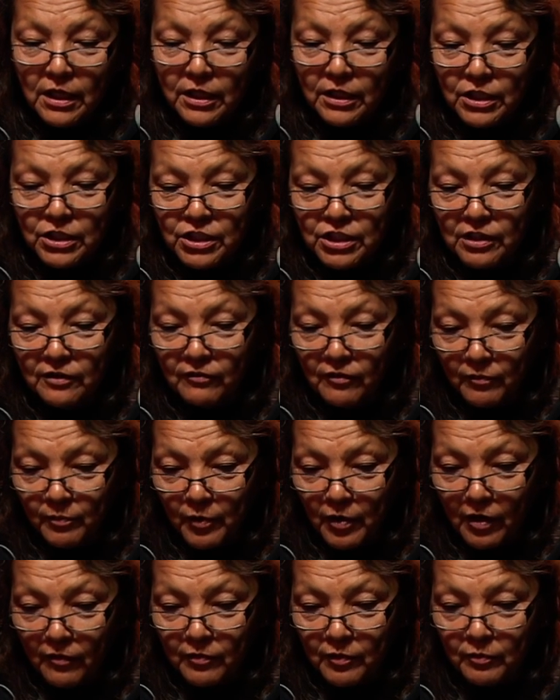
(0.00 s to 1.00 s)
the Chief of
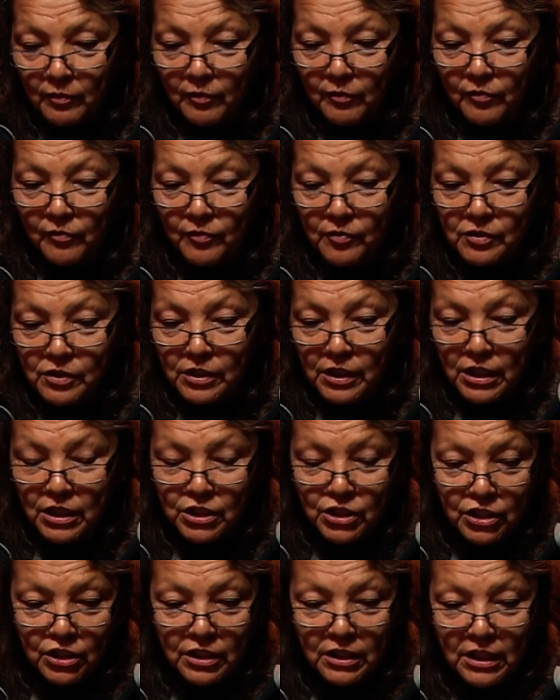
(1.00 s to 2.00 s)
Prophet River First
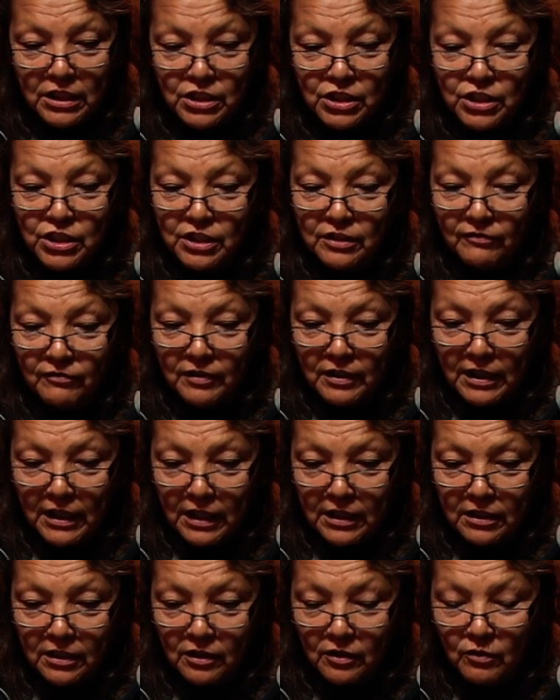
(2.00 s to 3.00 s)
Nation, that's Chief
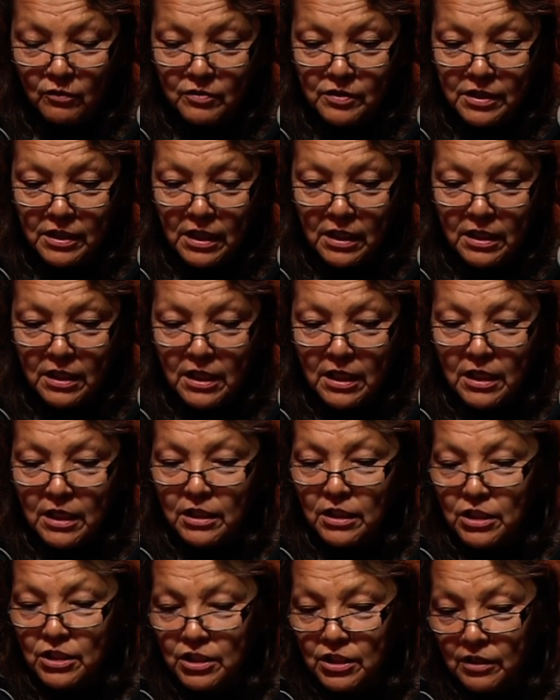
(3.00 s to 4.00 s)
Lynette Tekoza,
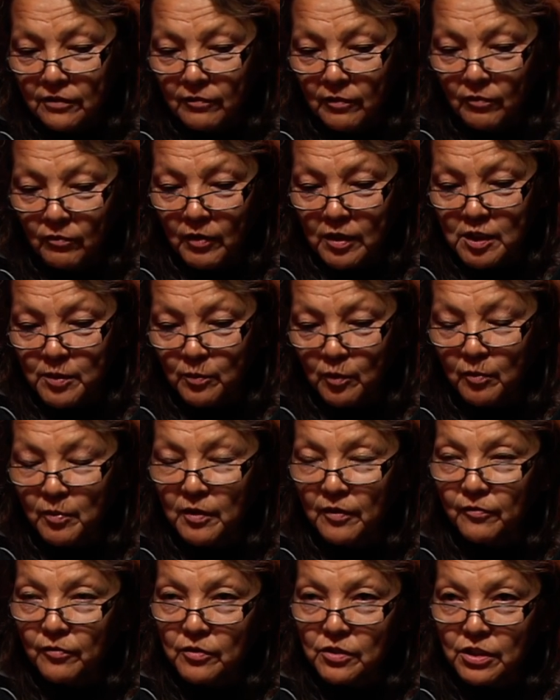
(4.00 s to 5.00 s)
the Chief of West
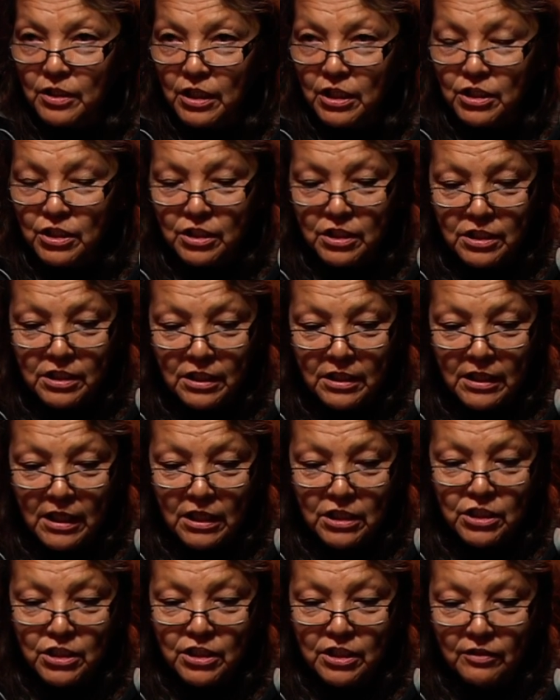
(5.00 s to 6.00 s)
Moberly First Nations, and
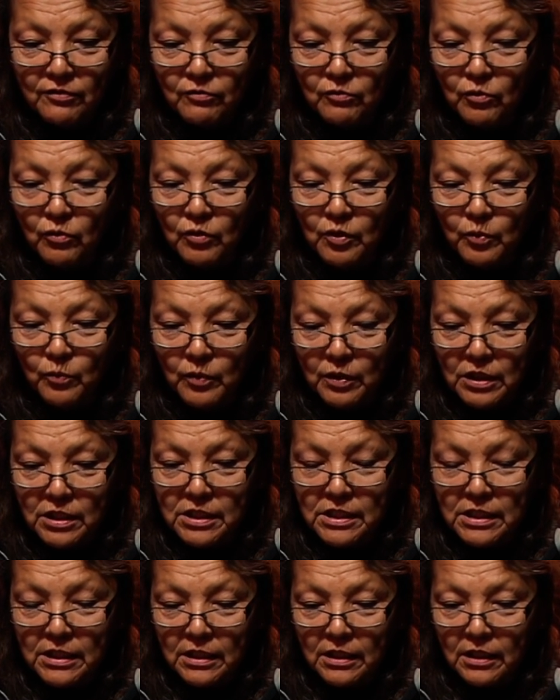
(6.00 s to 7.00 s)
that's Chief Roland
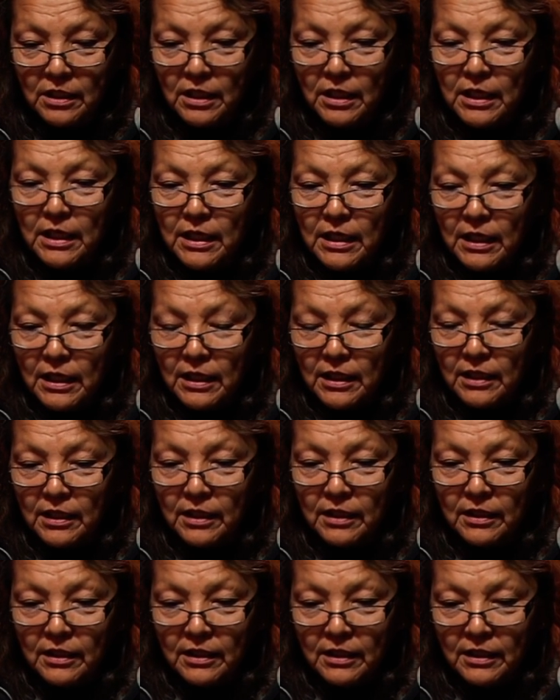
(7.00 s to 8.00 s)
Wilson.
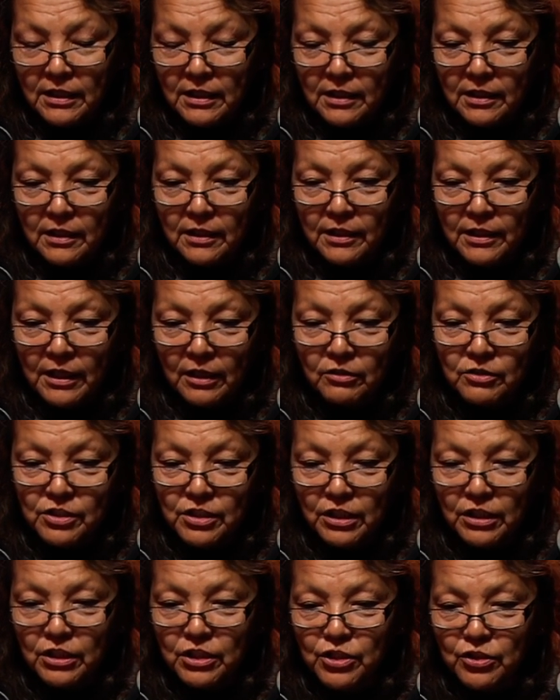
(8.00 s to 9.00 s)
And their
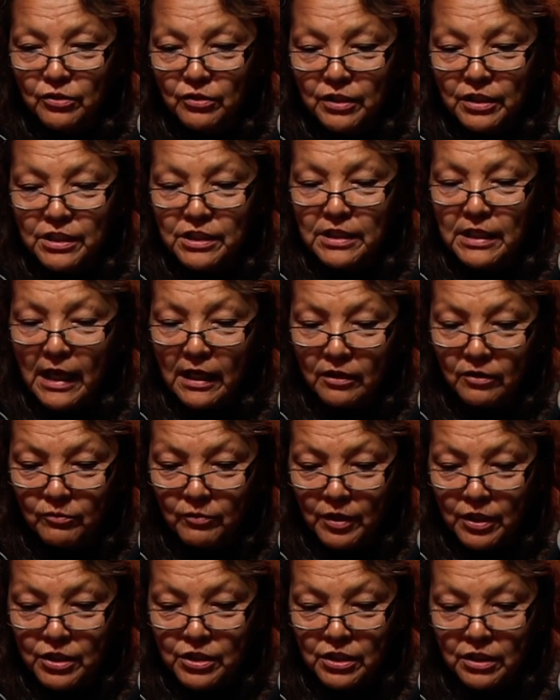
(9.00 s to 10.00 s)
signature in this
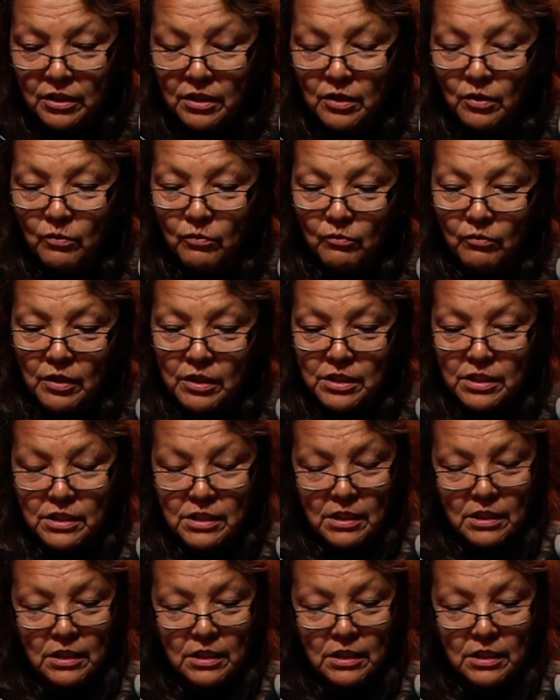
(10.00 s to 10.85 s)
declaration was